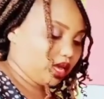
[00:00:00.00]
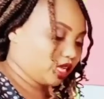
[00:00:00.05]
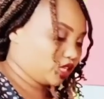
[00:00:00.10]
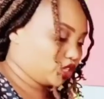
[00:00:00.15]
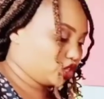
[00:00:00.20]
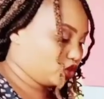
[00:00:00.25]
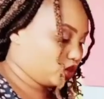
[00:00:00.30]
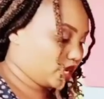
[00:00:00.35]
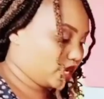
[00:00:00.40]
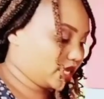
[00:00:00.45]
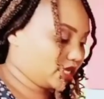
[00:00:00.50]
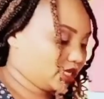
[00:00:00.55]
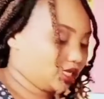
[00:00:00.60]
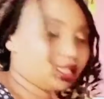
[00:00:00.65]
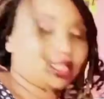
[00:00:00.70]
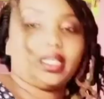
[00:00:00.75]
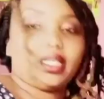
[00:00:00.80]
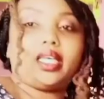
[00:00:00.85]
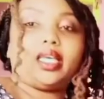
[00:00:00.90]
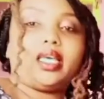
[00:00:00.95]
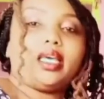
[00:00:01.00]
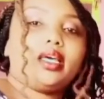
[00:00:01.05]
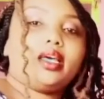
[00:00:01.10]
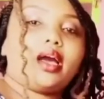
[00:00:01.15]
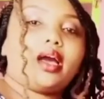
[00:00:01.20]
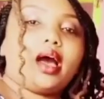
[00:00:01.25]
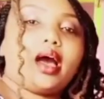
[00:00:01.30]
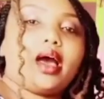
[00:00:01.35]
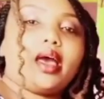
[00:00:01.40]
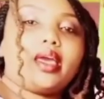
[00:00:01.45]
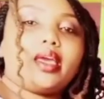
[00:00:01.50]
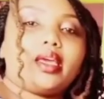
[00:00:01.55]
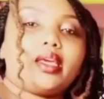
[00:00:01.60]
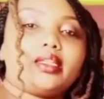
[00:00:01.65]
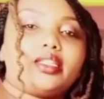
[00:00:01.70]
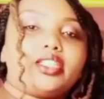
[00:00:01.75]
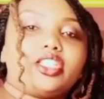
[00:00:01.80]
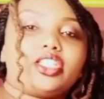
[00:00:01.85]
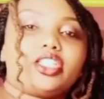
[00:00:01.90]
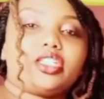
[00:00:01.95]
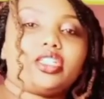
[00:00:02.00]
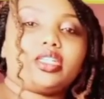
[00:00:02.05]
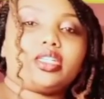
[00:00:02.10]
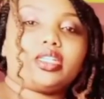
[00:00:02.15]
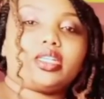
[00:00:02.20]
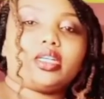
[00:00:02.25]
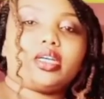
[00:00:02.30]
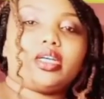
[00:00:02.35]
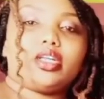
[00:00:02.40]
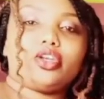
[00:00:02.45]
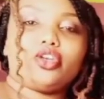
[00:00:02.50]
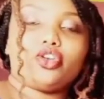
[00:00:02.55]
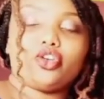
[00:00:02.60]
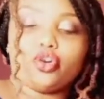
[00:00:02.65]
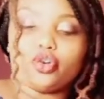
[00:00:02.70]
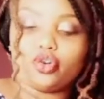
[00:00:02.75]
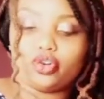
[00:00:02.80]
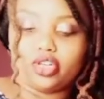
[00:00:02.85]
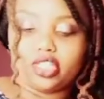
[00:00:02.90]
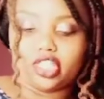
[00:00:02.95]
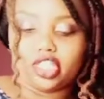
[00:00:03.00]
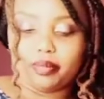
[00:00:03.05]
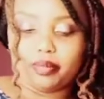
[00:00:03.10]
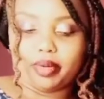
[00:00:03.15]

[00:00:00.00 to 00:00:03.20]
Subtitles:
As you can see, I just, no, not